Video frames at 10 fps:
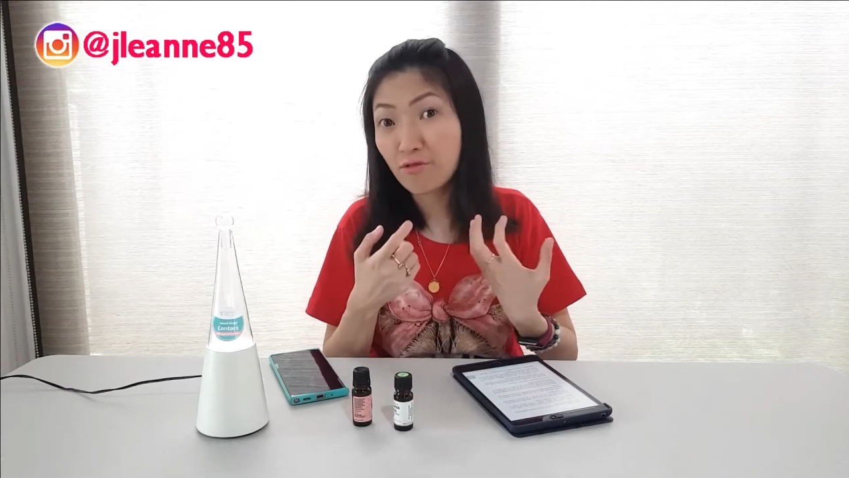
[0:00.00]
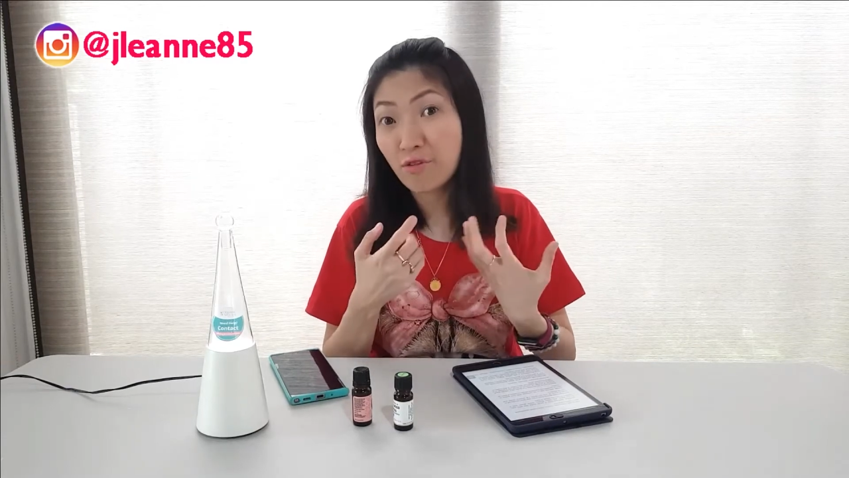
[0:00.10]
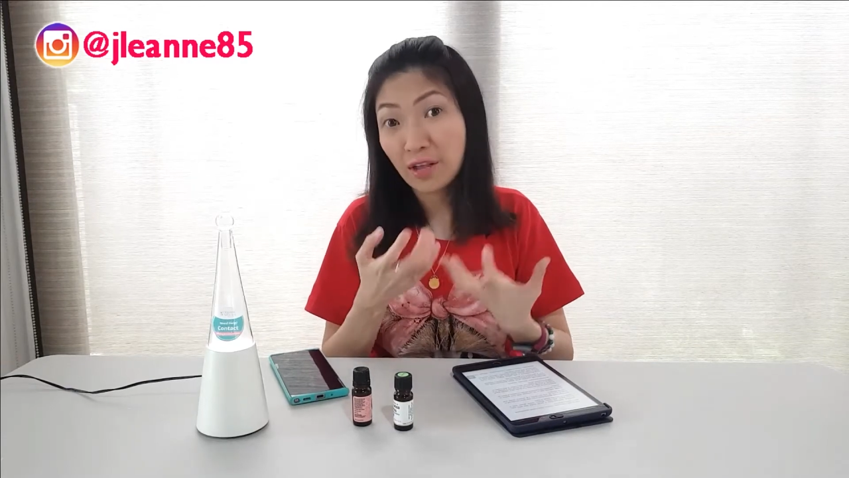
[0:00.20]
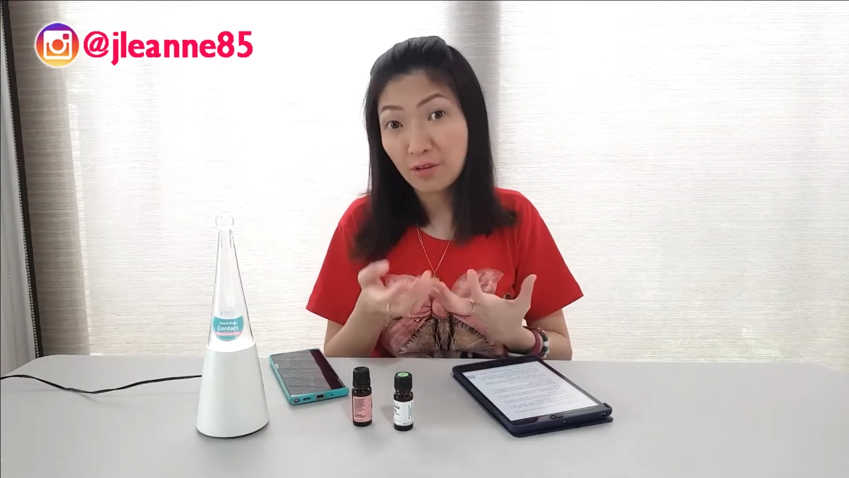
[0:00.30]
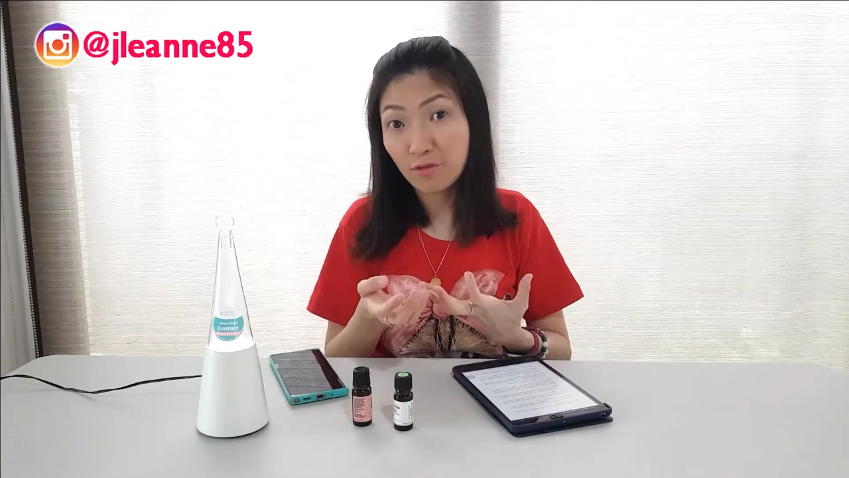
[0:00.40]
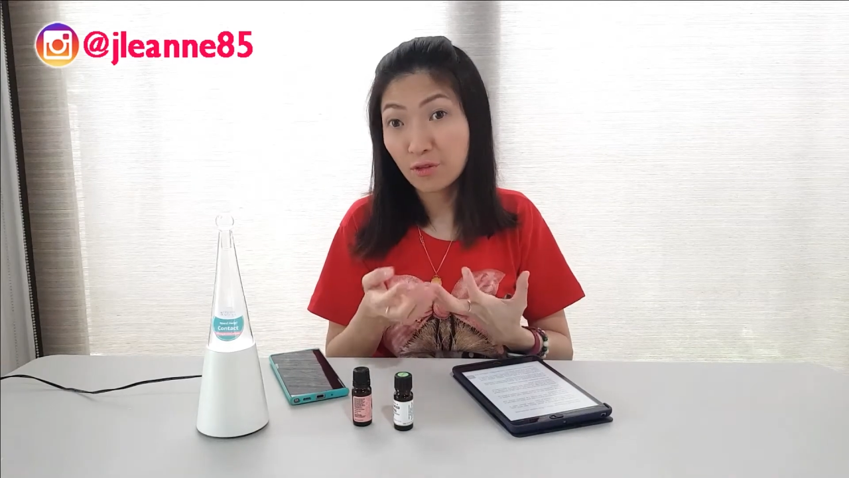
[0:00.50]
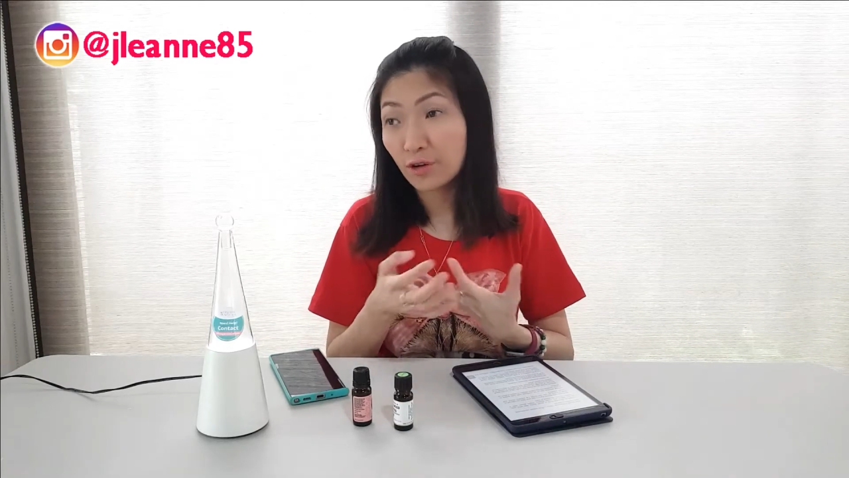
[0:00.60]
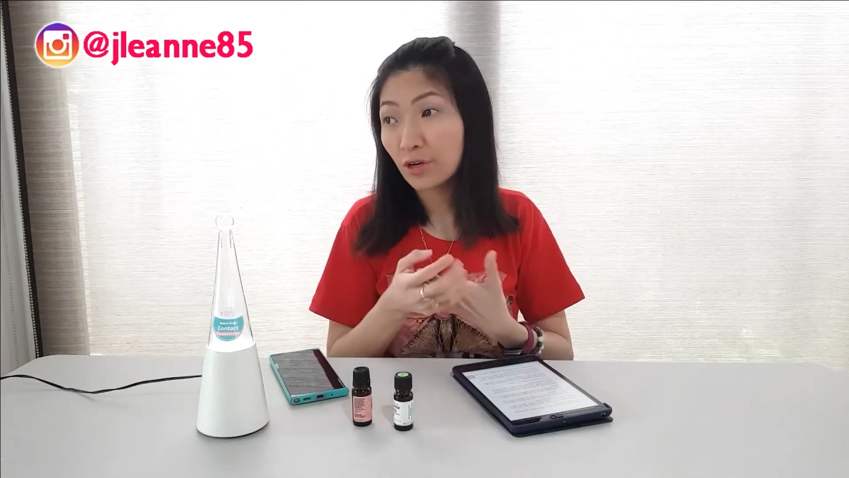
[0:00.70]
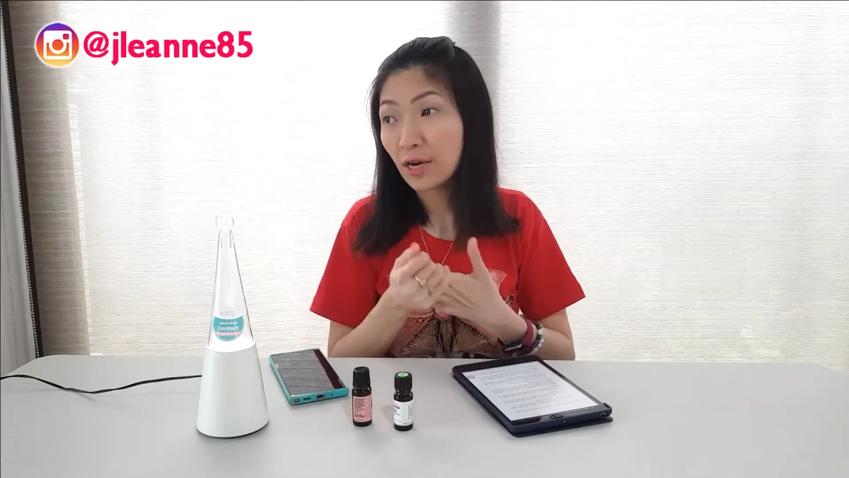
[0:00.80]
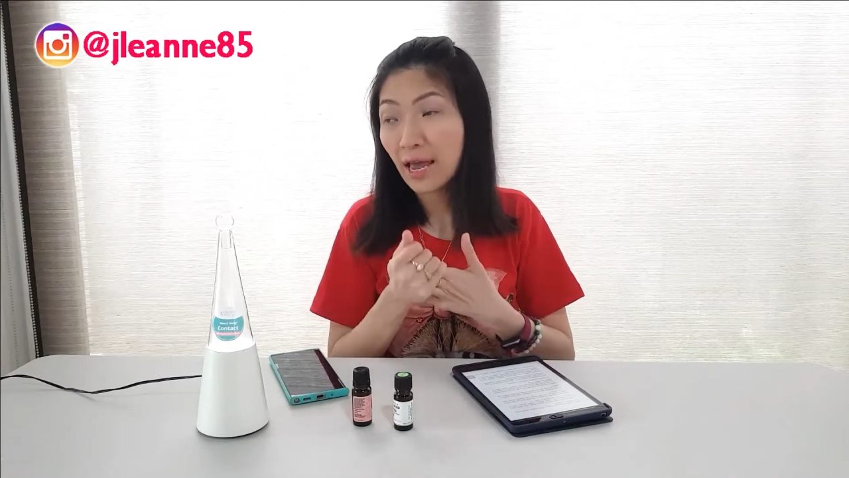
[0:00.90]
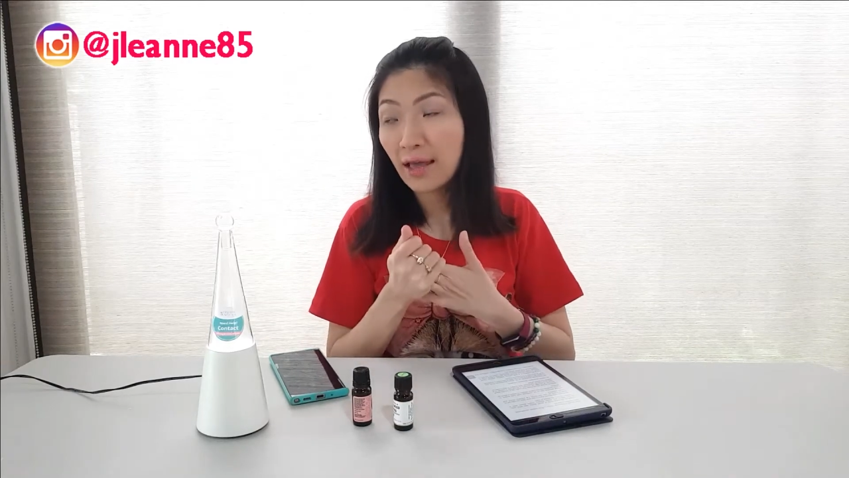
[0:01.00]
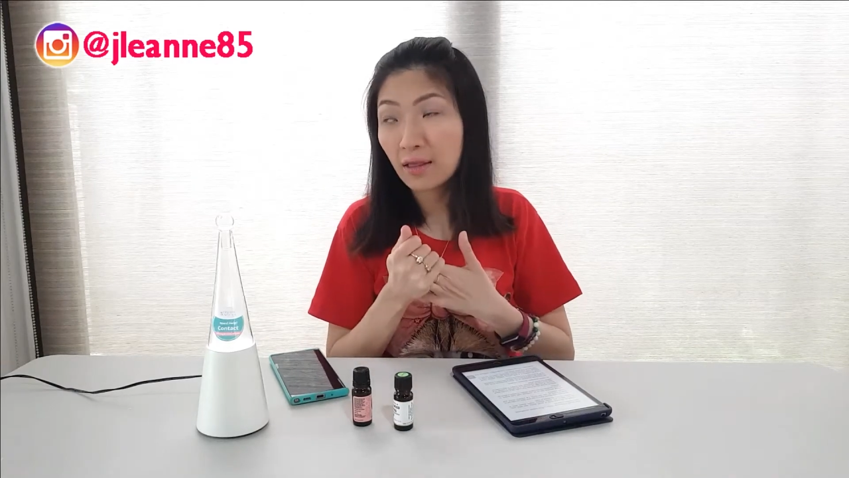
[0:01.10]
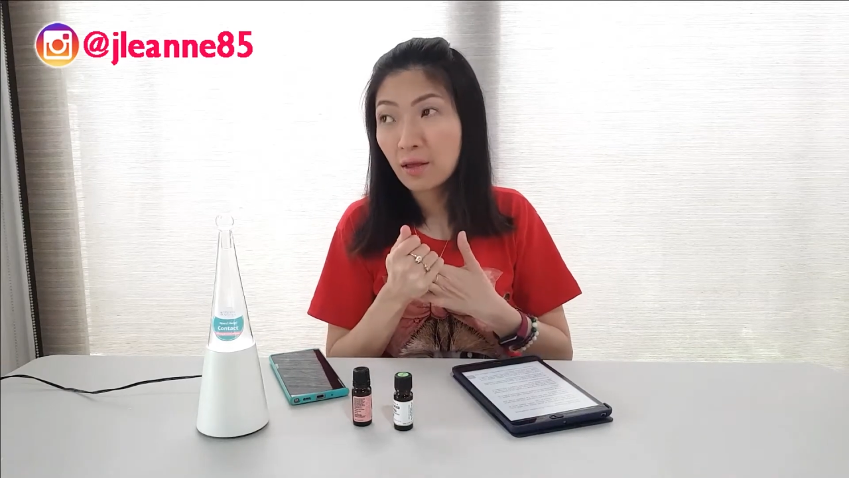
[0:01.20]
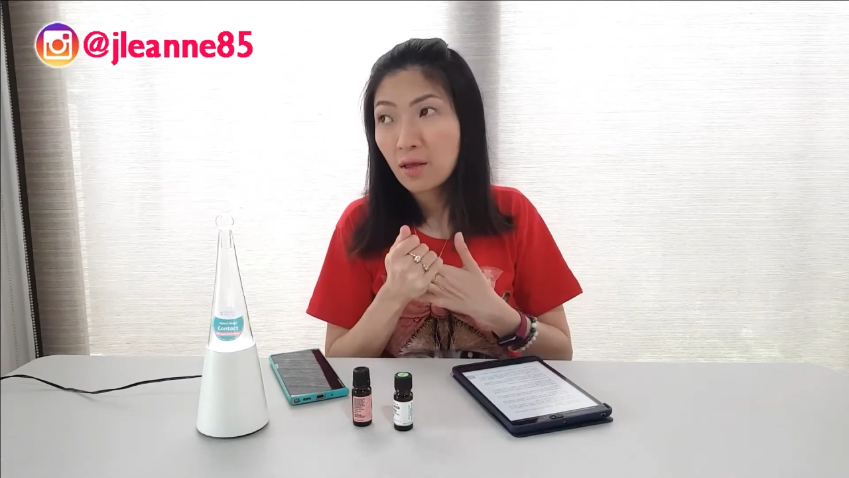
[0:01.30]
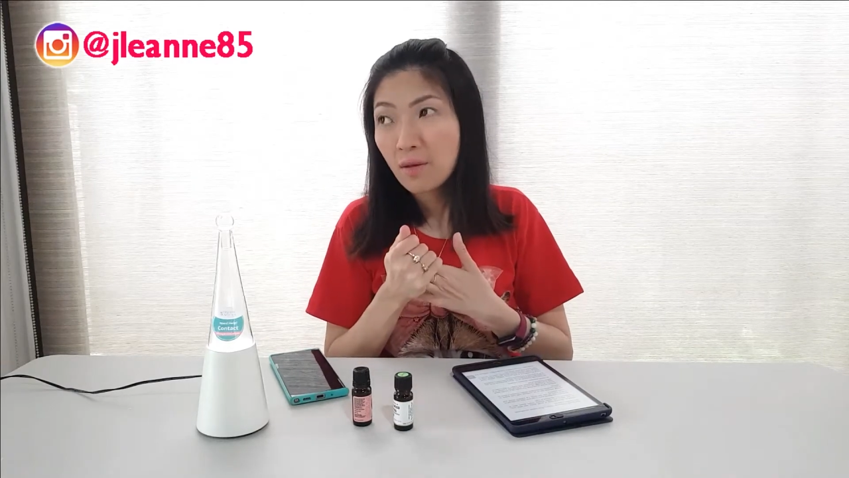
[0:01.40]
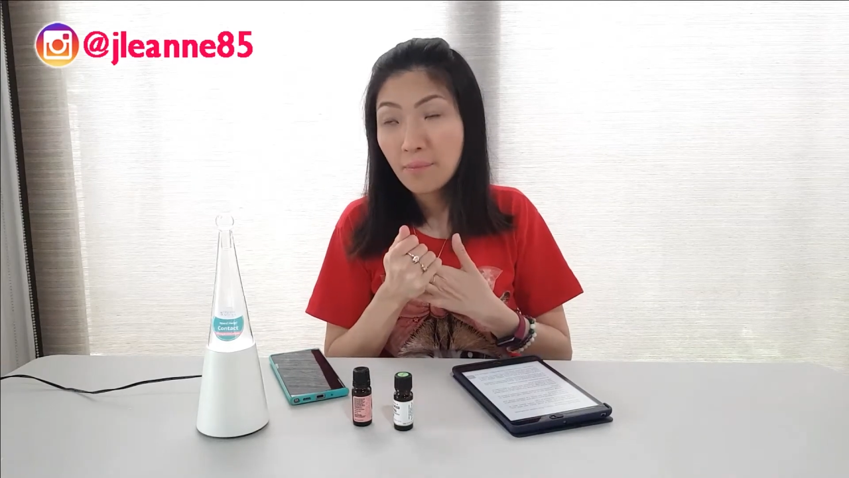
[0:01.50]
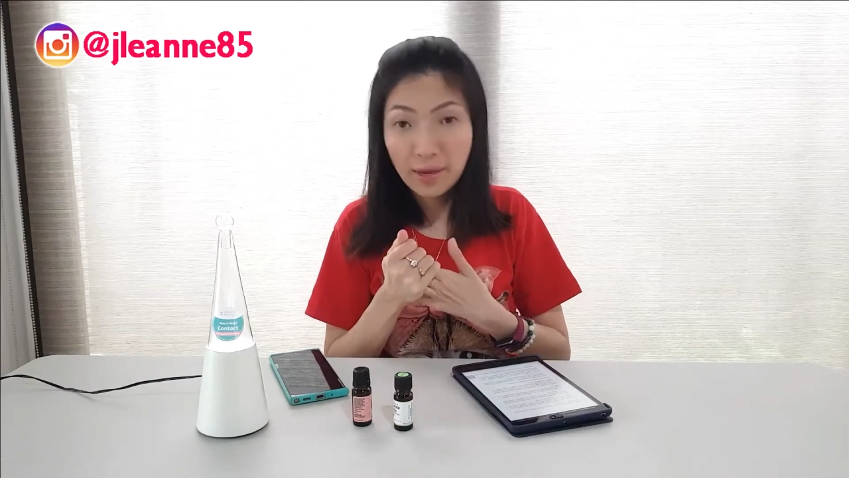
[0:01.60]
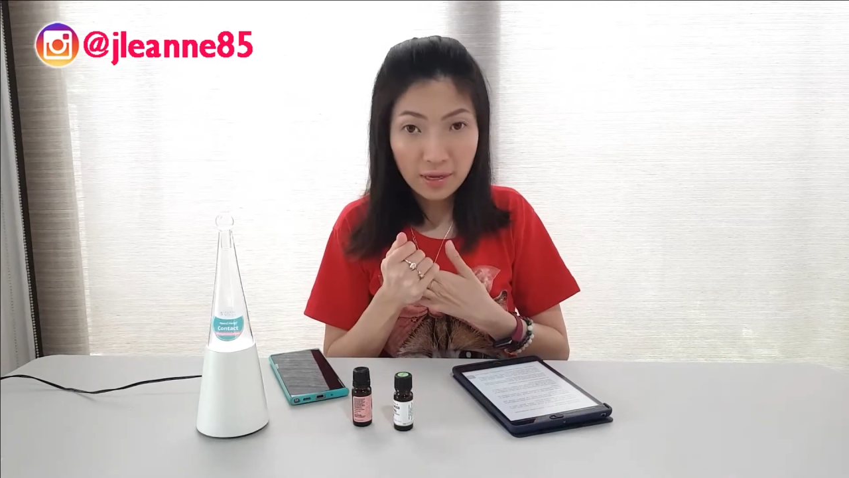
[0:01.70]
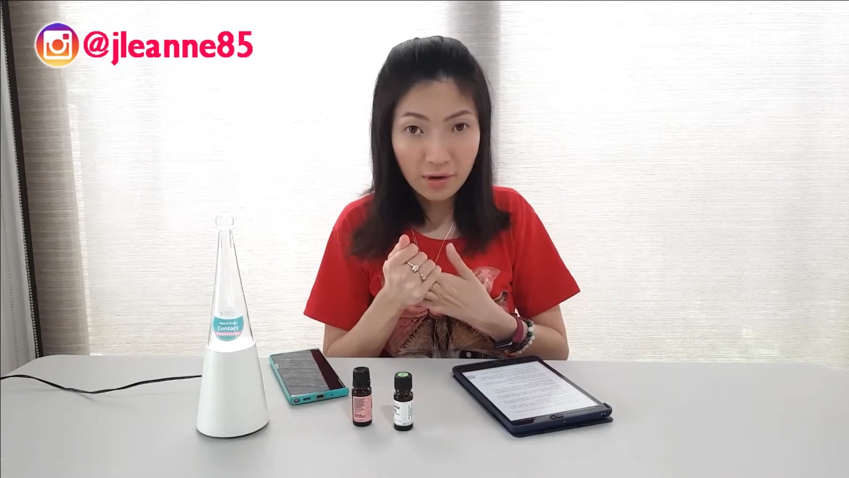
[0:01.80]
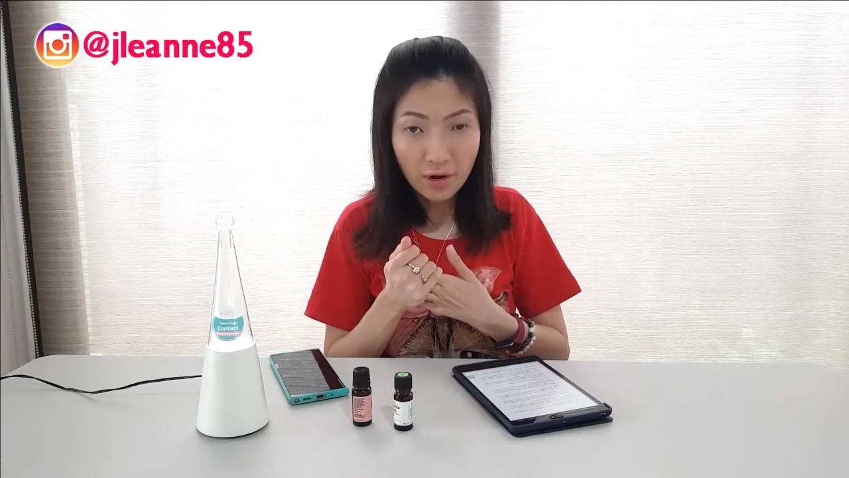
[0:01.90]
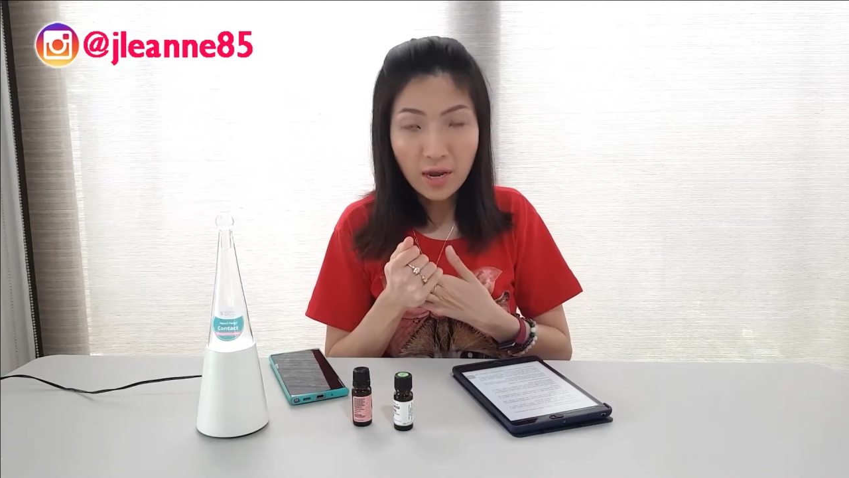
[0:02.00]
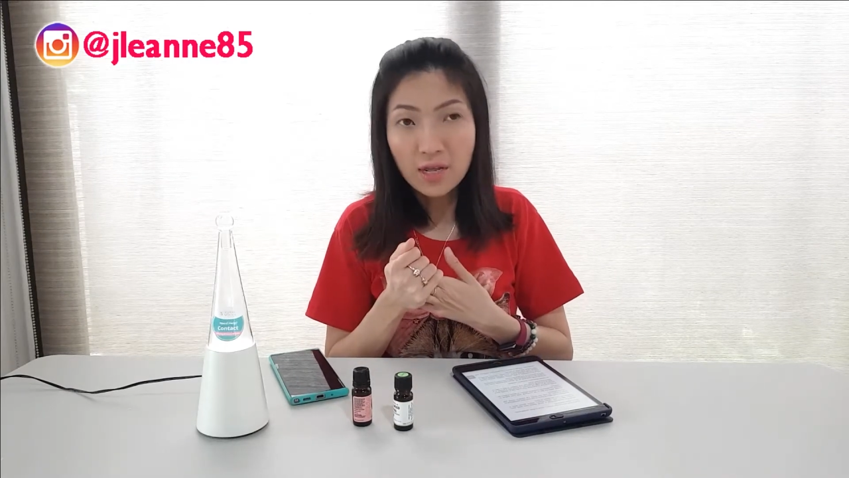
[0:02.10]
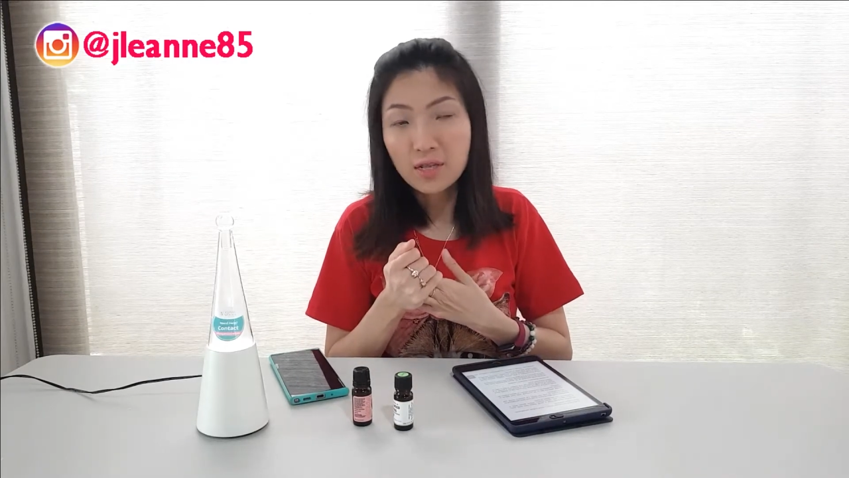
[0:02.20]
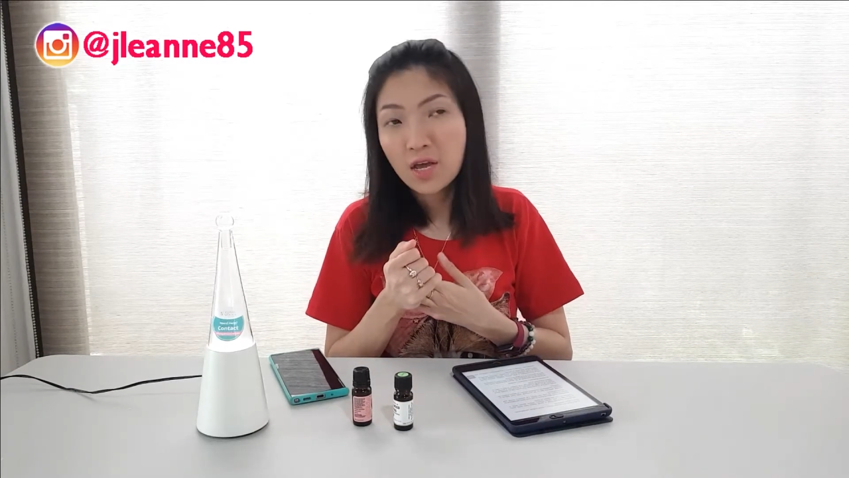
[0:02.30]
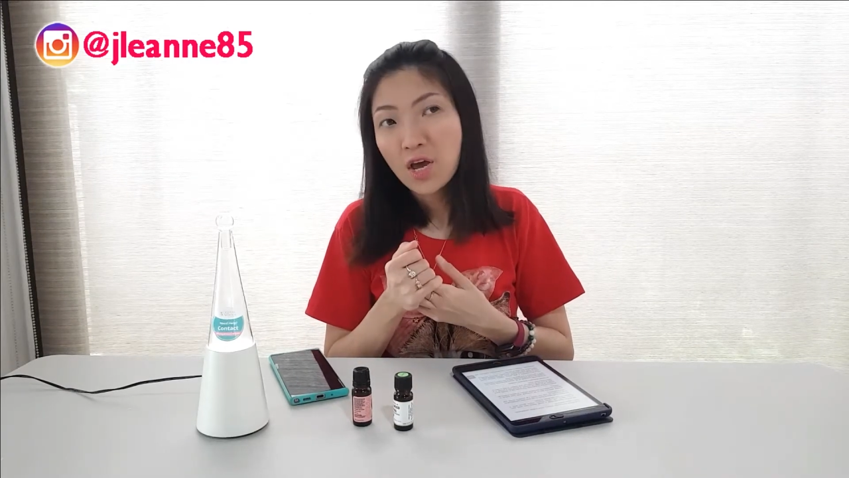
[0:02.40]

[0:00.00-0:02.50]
vetiver and pettigrain,